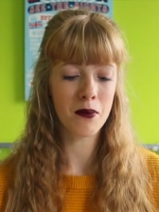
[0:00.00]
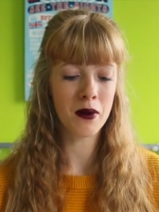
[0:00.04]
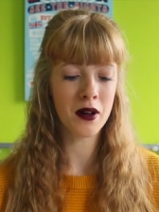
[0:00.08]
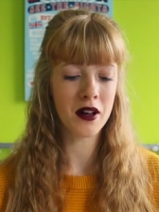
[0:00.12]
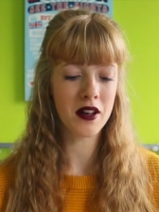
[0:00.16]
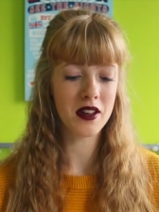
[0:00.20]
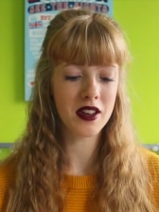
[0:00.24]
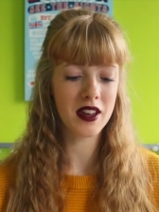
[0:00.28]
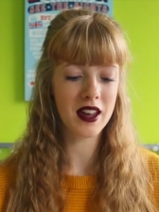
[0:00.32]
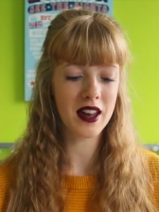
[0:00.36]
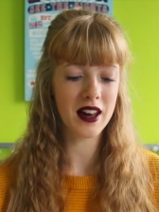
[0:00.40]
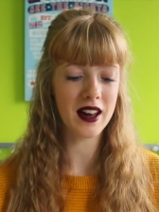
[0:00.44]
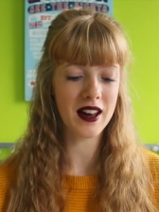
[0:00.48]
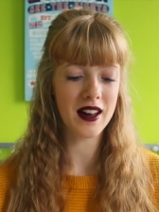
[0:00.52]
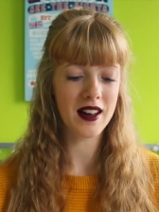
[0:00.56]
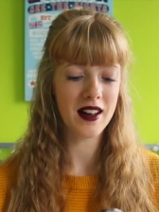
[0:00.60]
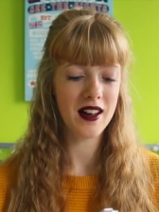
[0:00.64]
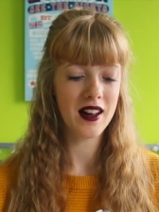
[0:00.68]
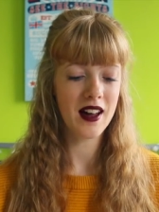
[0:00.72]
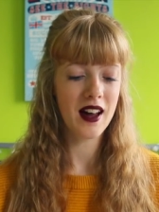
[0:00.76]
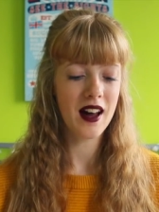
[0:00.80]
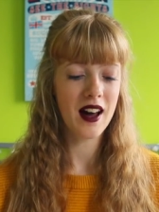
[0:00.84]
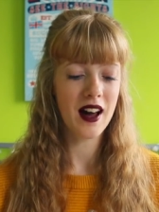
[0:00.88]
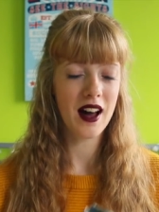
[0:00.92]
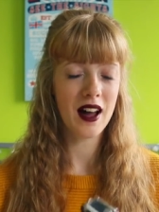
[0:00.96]
But yeah,
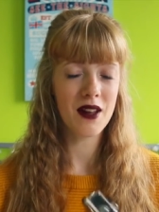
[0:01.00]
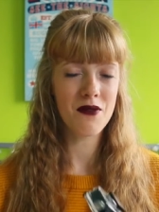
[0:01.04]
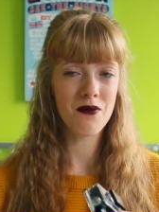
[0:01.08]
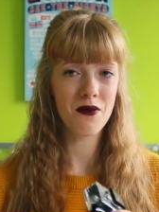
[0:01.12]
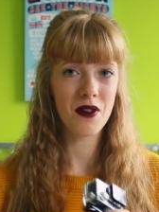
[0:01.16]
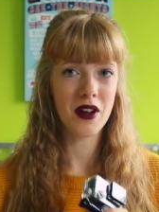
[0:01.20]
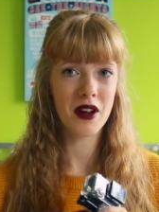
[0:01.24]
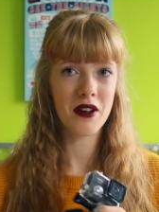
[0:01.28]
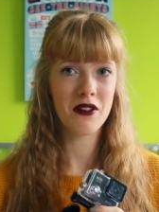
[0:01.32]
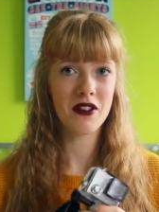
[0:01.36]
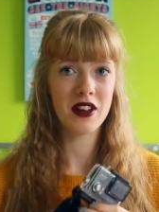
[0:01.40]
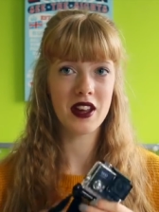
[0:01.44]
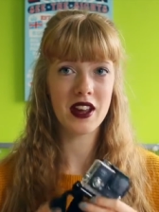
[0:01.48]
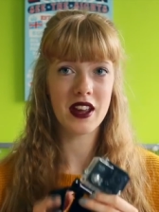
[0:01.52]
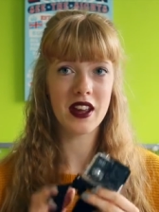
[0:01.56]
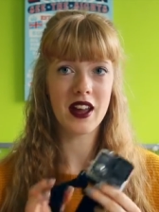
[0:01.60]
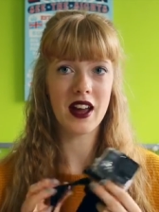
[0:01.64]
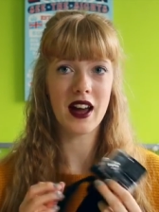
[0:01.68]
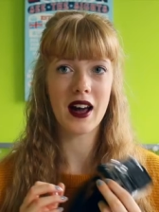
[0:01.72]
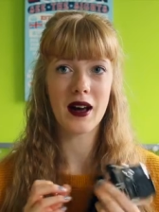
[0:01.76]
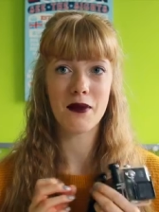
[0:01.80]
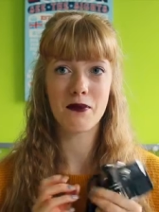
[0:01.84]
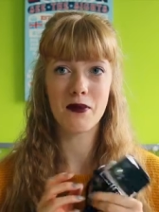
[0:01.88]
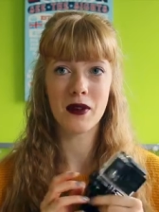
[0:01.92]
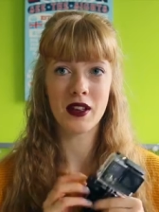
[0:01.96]
I'm very
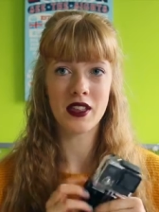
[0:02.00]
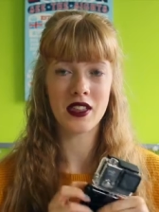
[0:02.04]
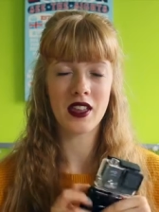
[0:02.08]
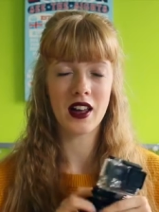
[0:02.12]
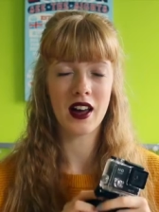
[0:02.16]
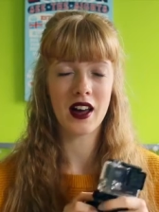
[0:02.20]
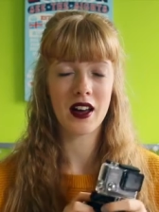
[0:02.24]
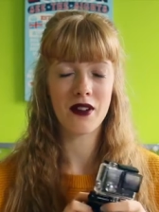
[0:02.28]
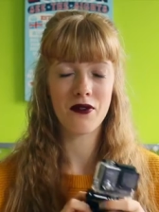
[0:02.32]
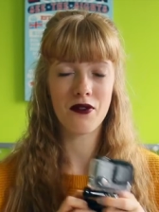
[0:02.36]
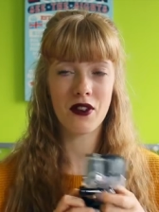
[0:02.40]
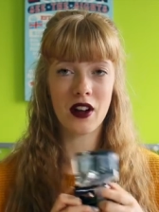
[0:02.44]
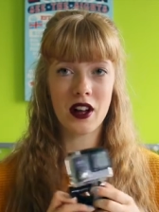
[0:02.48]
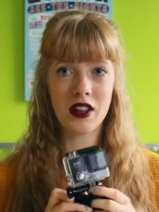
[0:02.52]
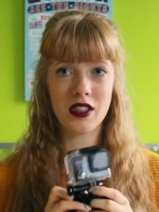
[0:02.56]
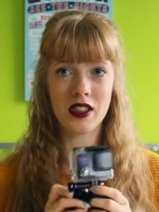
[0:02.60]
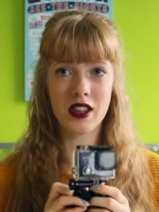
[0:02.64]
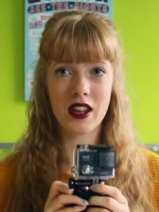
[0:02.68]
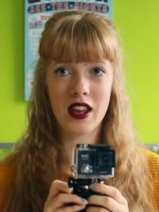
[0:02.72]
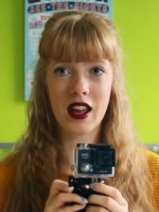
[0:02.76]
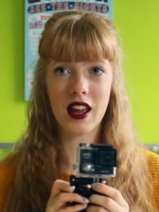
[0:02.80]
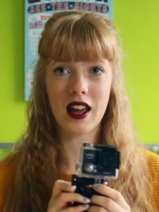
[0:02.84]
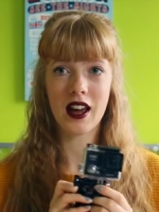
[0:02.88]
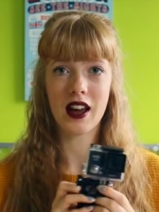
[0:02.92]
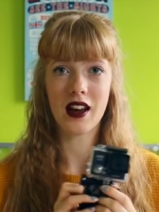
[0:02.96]
happy that I
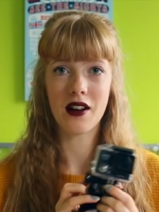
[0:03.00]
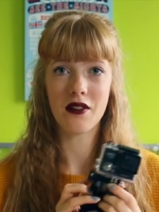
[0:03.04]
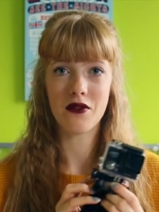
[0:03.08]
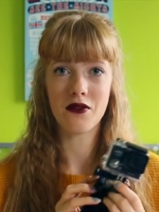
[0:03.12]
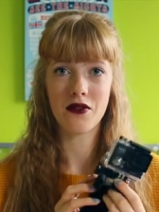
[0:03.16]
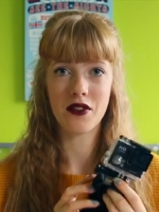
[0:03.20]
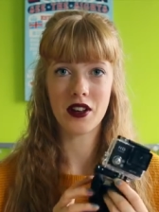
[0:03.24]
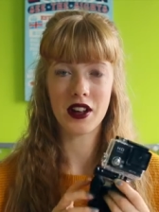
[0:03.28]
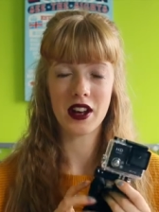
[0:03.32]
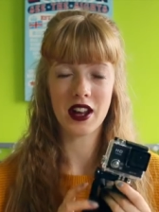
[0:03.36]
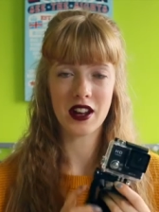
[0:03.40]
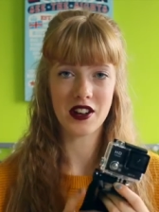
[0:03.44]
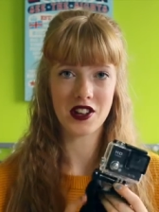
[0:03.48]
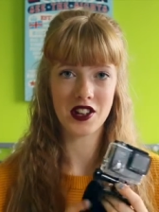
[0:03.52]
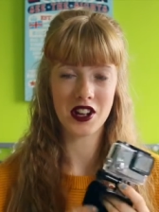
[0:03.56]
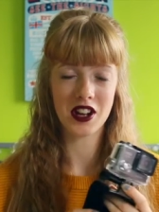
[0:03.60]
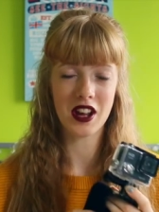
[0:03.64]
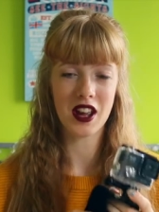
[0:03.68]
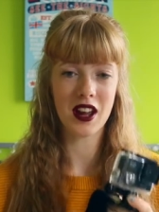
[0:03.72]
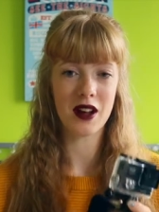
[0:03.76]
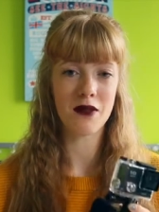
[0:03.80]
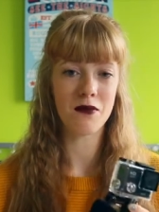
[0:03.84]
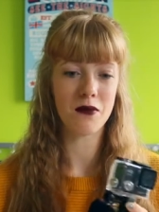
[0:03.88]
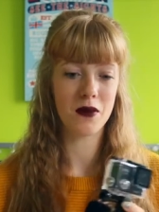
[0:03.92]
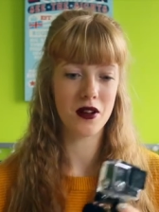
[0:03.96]
finally have an action
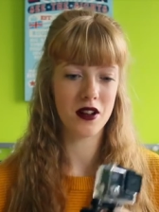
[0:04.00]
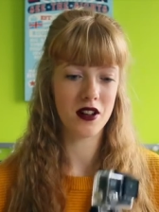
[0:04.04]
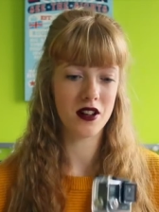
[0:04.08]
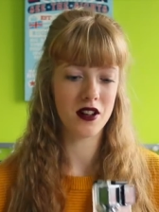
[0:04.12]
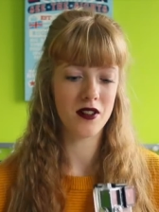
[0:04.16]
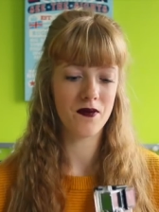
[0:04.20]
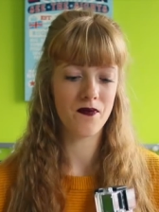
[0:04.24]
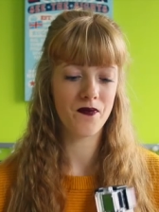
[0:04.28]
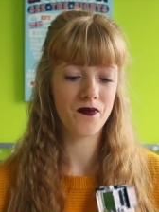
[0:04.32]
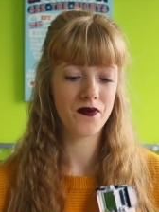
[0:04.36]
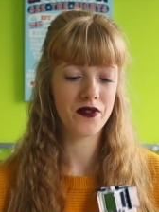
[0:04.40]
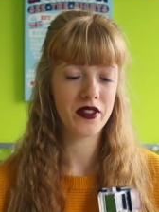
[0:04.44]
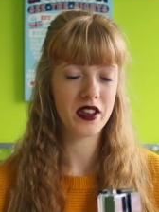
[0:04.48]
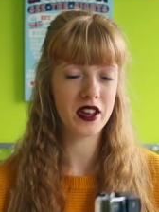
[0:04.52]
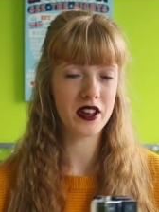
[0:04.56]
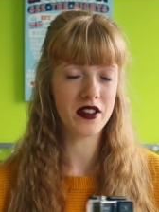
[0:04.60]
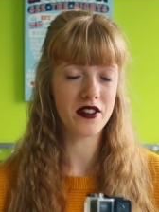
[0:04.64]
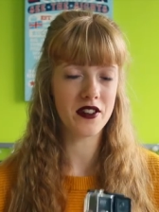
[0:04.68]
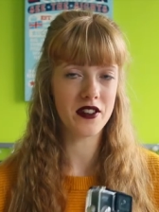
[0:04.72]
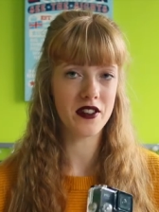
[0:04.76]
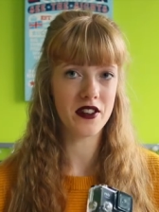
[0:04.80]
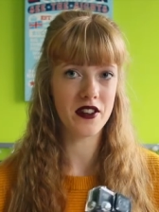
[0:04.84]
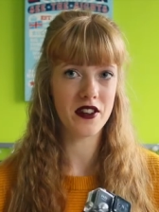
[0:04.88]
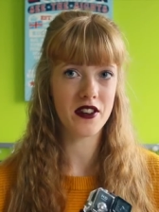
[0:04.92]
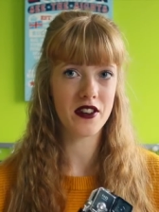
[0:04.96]
camera,
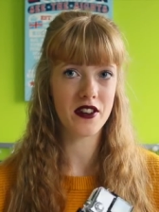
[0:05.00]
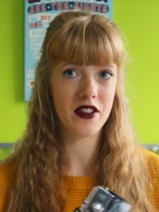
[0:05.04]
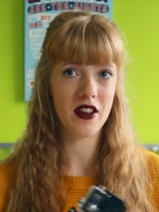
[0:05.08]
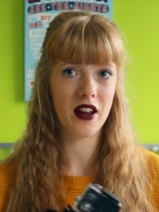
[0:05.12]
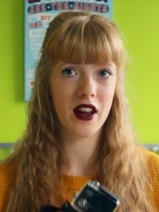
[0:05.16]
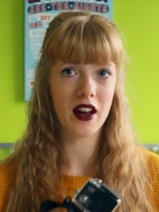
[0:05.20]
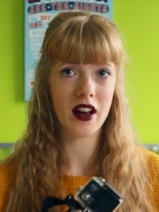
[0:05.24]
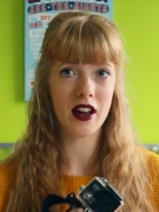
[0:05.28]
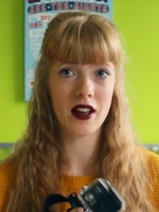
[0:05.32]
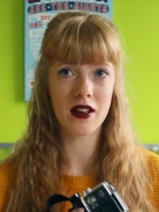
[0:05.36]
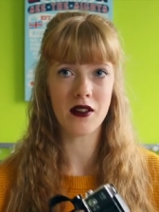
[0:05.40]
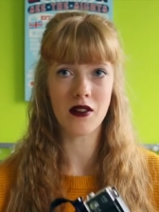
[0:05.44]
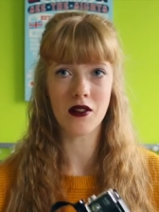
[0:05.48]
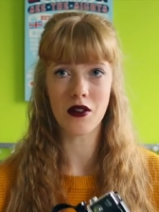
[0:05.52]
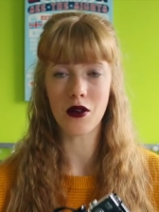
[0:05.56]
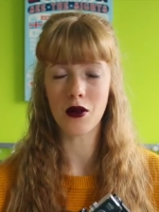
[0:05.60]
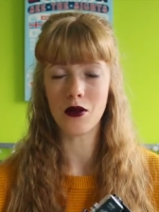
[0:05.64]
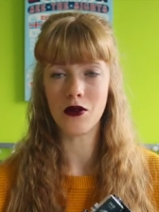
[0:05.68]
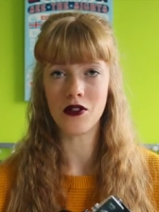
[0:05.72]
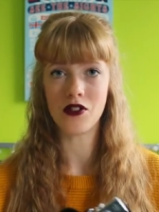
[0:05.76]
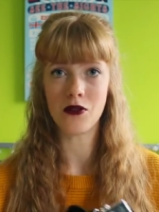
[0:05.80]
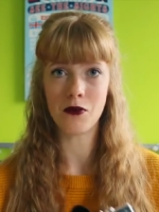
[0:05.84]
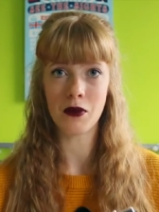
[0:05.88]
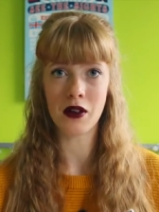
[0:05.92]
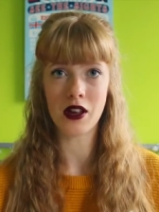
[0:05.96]
and I am
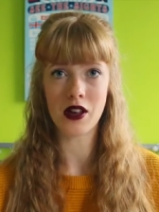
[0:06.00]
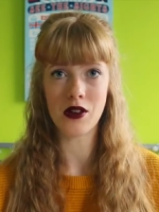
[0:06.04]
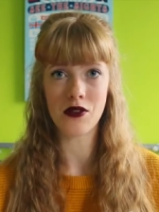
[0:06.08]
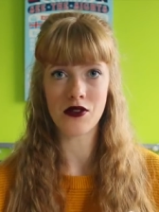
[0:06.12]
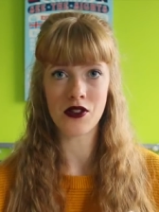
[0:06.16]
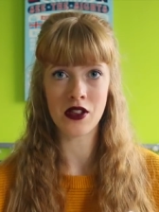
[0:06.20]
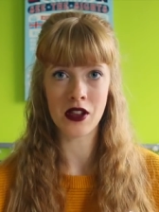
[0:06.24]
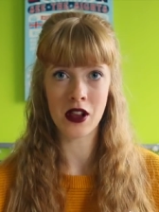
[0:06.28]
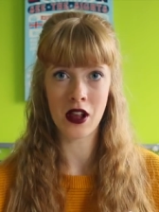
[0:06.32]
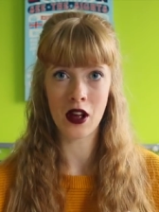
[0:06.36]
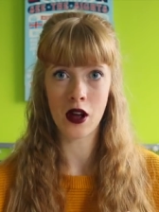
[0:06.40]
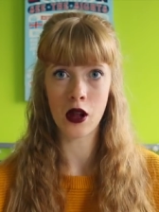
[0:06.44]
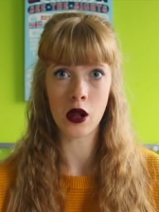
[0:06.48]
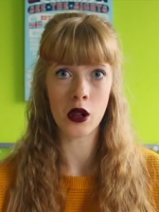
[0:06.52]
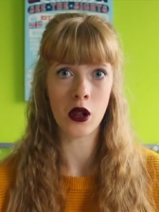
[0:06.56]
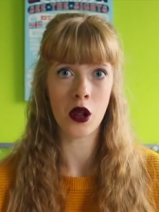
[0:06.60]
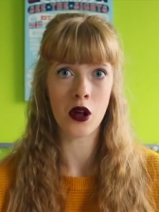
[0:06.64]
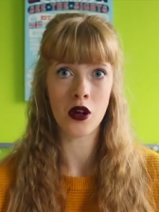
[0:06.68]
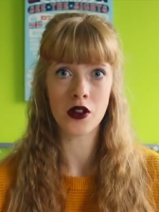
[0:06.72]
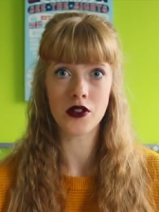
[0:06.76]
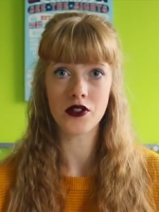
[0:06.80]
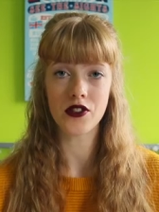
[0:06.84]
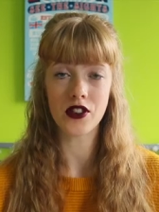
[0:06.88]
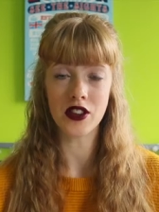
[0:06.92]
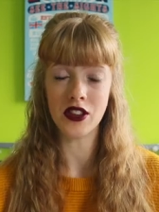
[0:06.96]
going to be using it a
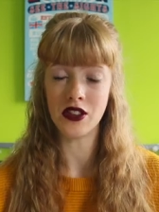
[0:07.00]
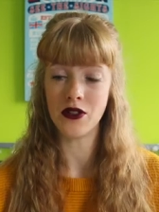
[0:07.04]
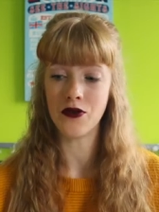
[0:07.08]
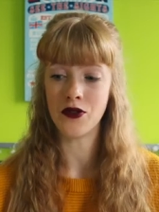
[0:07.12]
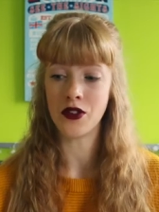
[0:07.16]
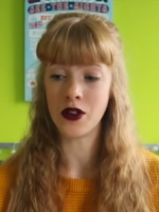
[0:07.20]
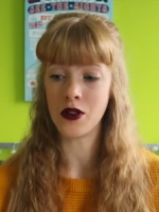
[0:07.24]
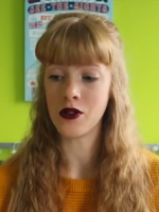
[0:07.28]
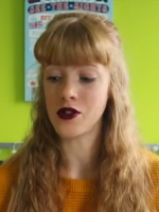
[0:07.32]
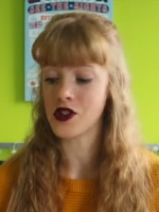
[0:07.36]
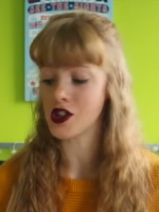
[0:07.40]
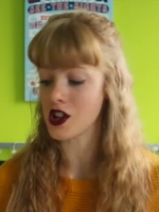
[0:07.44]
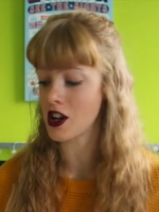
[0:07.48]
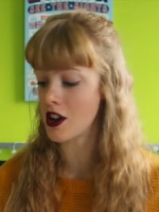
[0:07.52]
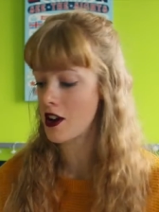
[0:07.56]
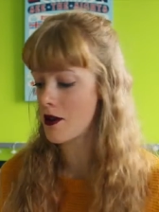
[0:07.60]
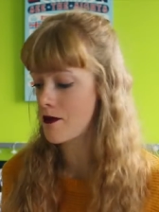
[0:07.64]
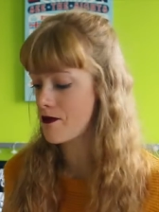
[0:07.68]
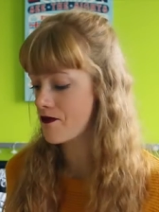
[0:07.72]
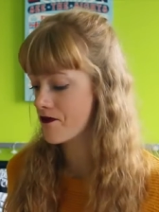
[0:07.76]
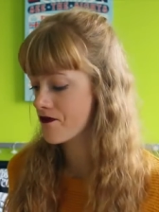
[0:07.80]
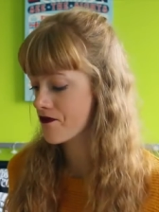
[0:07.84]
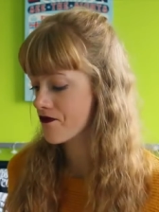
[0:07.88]
lot in the future.